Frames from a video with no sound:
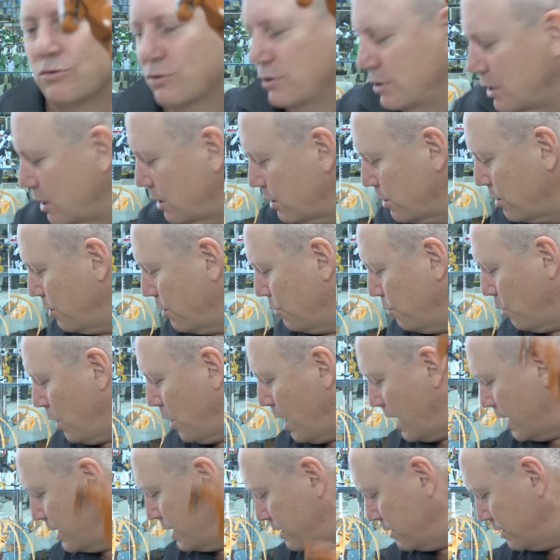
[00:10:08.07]
So I got
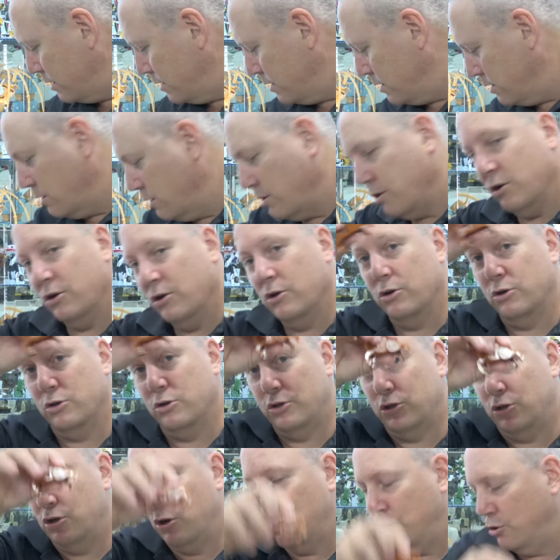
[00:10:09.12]
1,
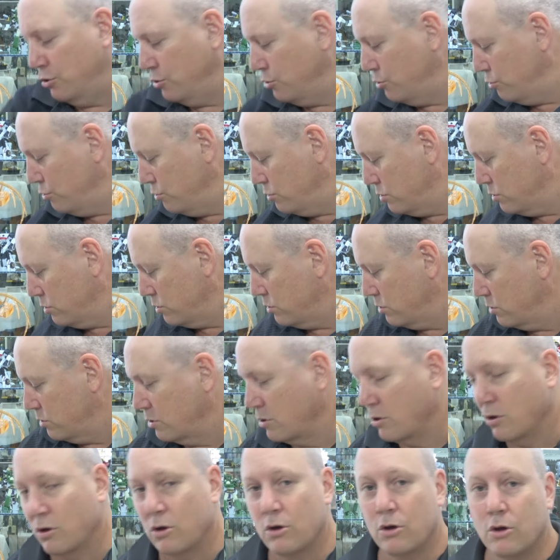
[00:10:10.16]
2,
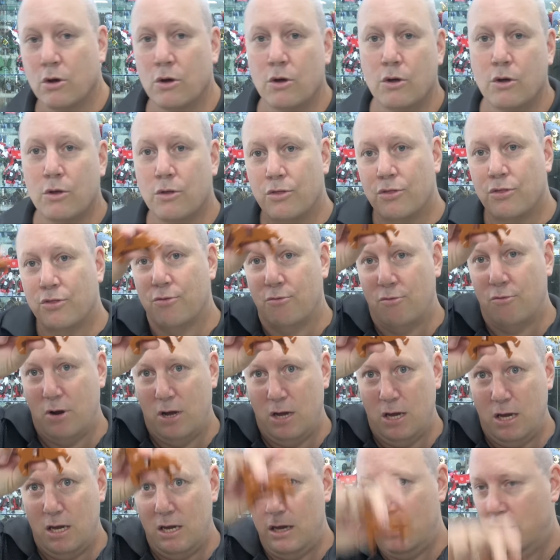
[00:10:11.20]

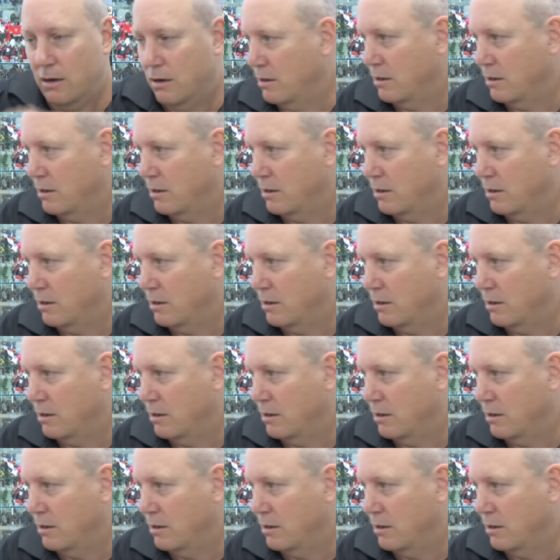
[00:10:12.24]
3,